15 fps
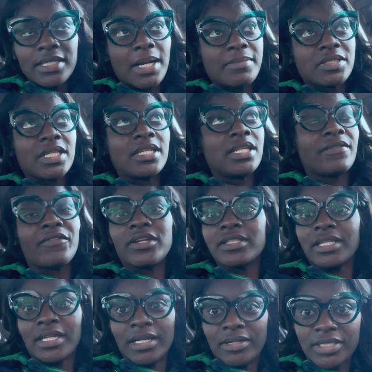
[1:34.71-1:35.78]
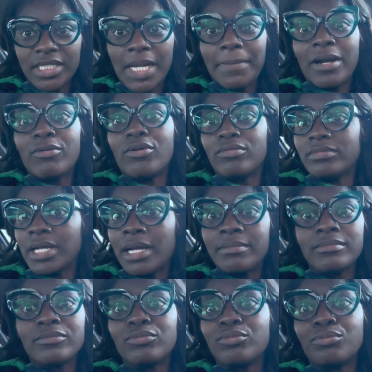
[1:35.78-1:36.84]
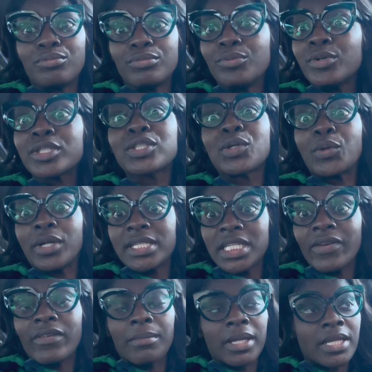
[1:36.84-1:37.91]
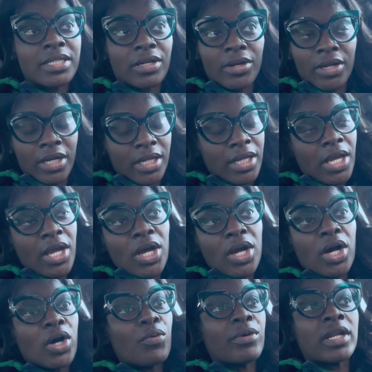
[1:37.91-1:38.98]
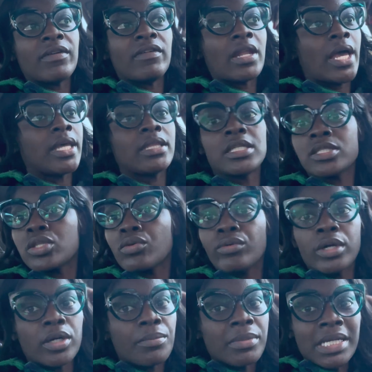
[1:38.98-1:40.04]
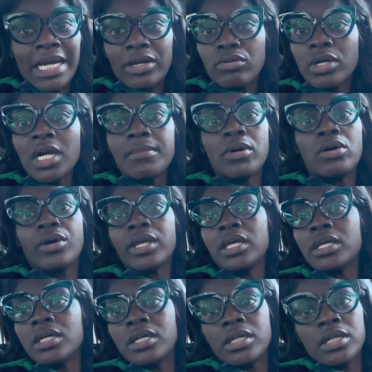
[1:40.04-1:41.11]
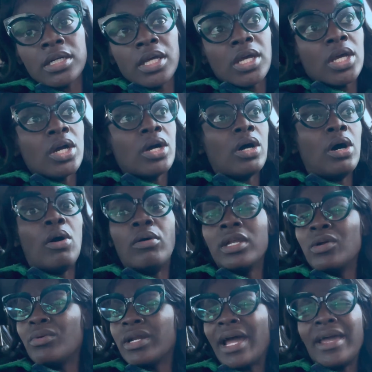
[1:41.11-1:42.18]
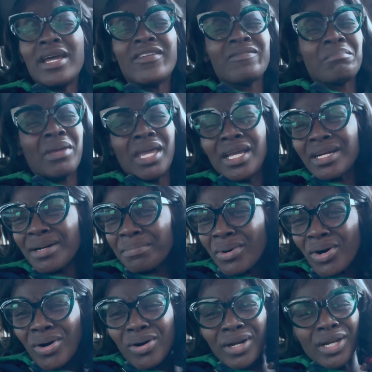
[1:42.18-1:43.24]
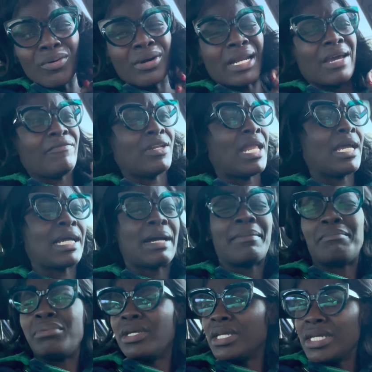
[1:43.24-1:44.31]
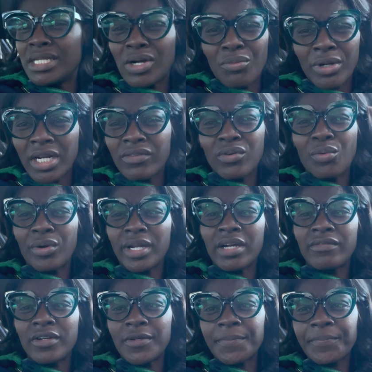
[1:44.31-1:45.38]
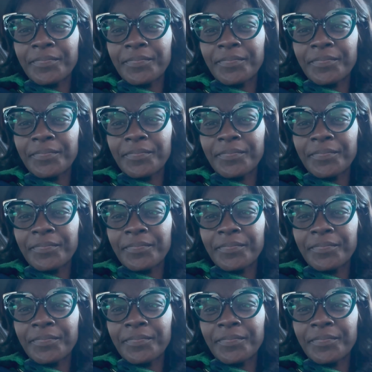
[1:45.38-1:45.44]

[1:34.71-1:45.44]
I'm sitting in front of the nail shop. Was 37 minutes early or whatever. Like, this the real me. I don't come on here only when I have makeup on or when I feel like I'm beat or whatever.